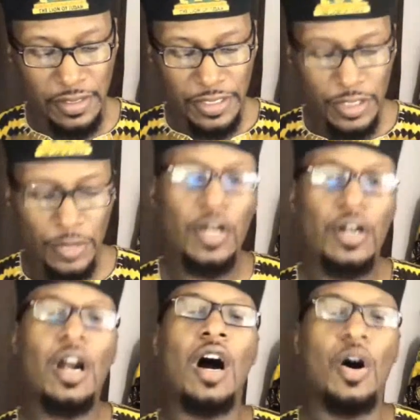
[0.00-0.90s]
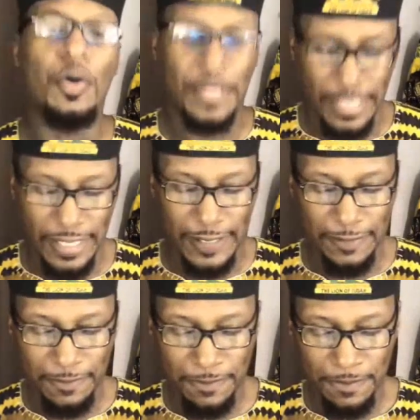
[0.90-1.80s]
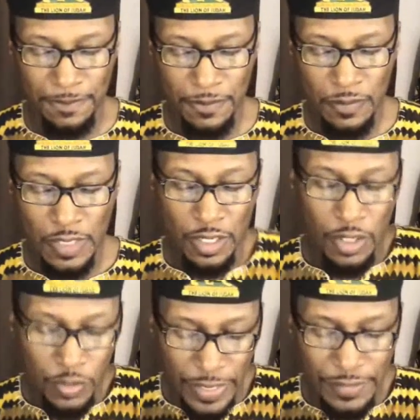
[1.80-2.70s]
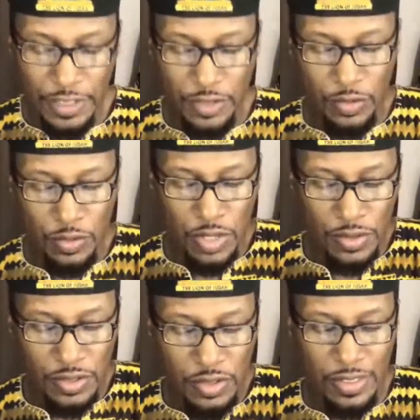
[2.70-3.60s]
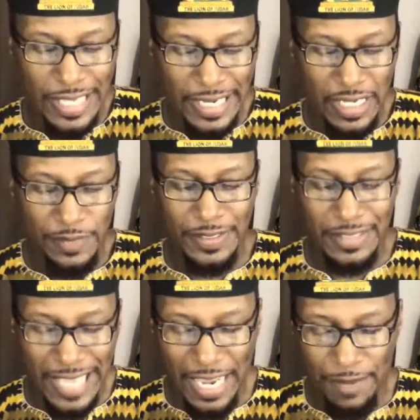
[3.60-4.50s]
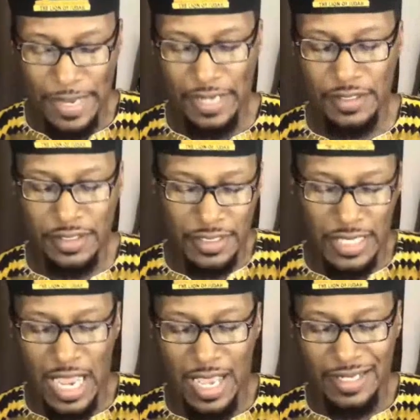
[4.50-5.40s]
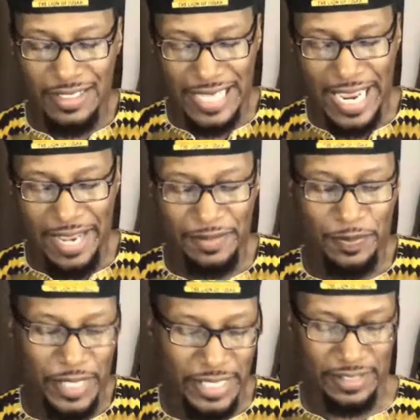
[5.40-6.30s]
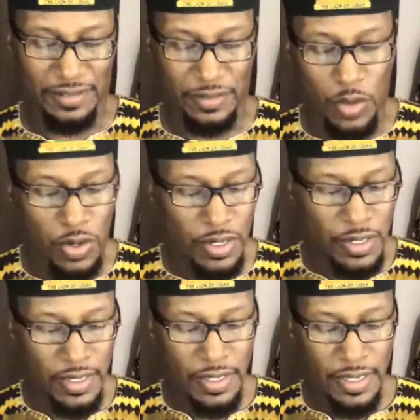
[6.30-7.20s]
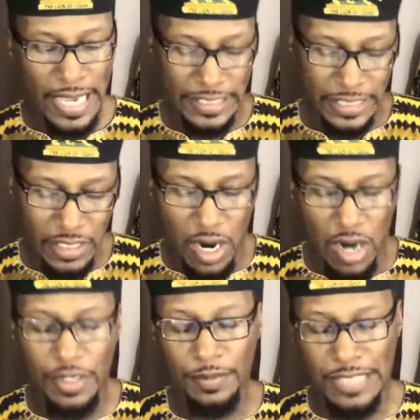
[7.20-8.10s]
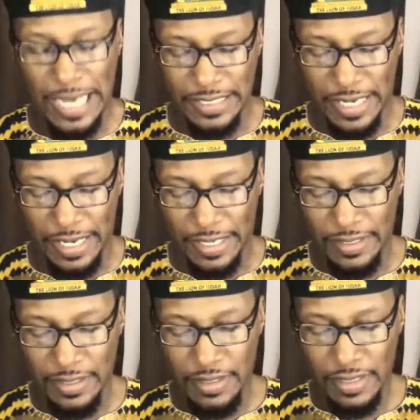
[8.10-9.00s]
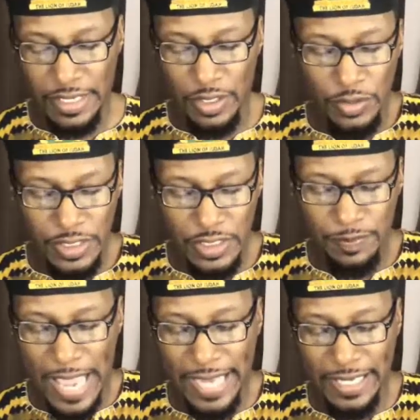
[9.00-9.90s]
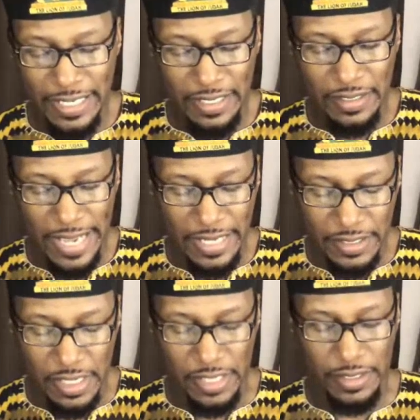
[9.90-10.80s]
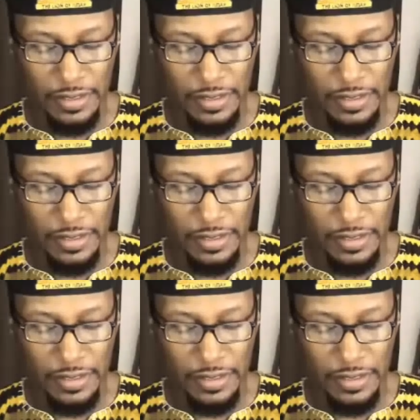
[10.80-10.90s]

She was on her own again. In her grief, she grew closer to her late husband's land manager, John James Pleasant, or as she called him, JJ, and Hoosie's back in Nantucket.